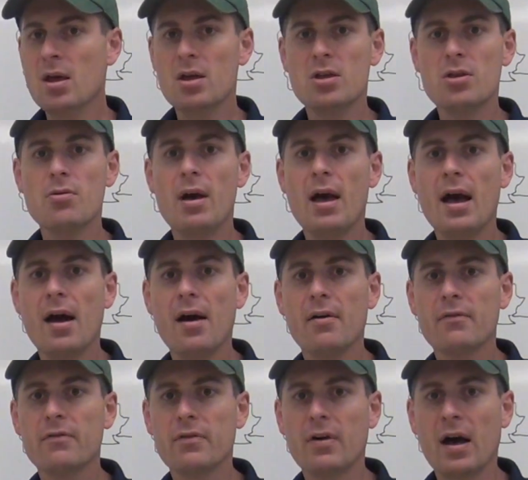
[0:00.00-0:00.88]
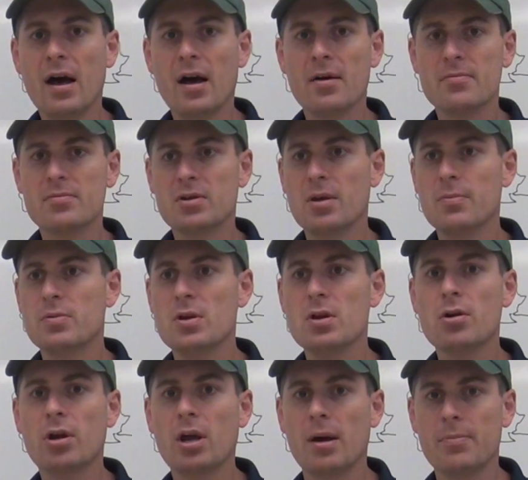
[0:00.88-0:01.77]
You have
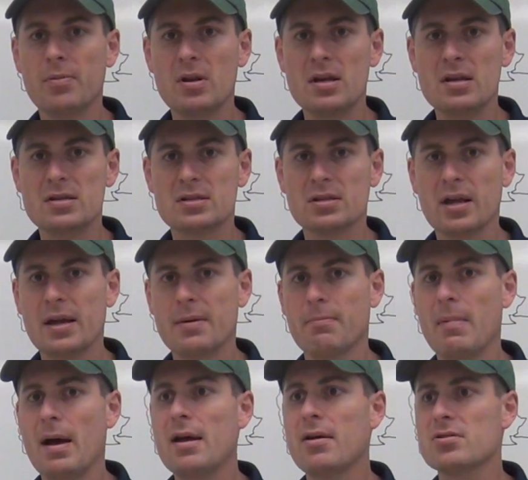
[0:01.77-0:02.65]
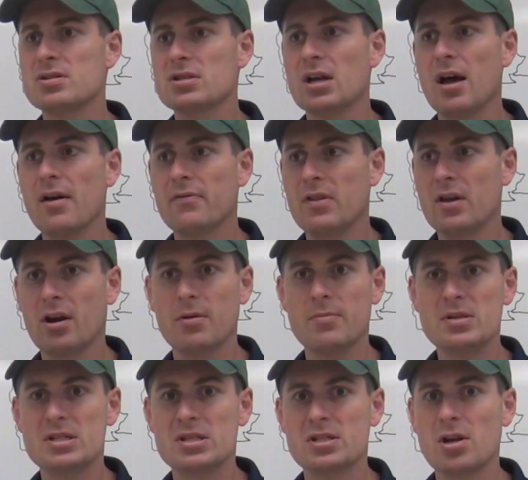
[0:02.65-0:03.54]
computer companies like Microsoft that are going
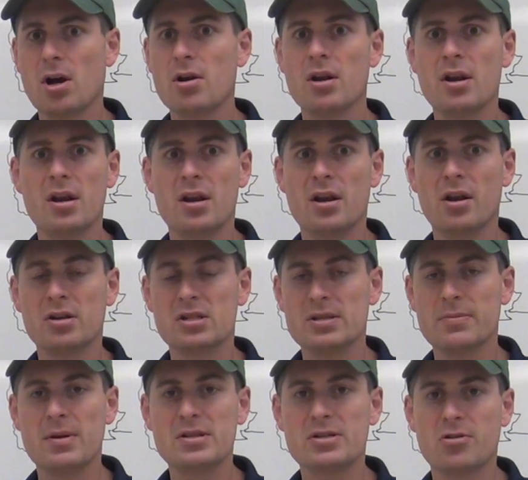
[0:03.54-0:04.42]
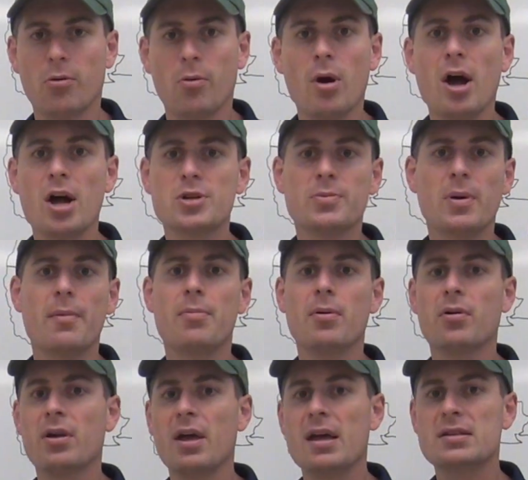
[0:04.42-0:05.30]
to be started in somebody's garage by
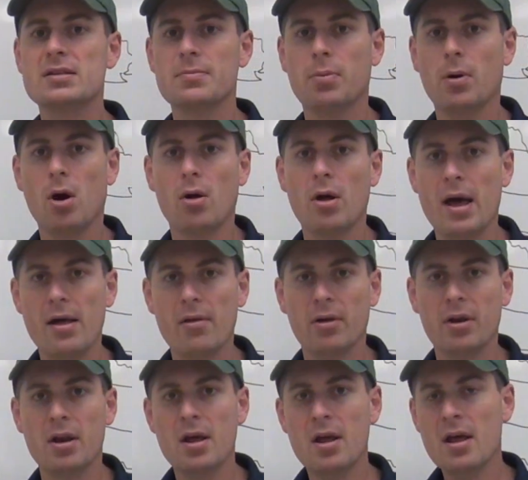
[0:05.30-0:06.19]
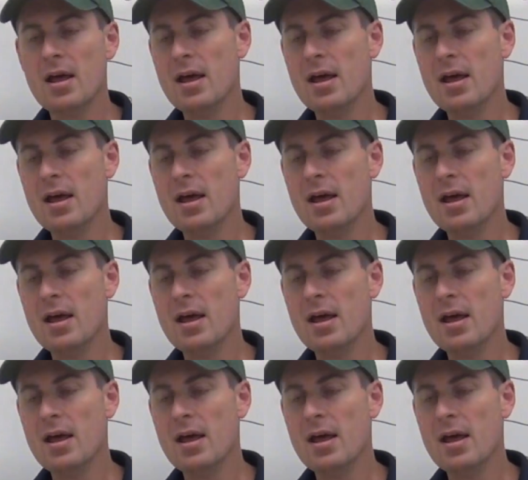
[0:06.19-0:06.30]
Bill Gates and Paul Allen.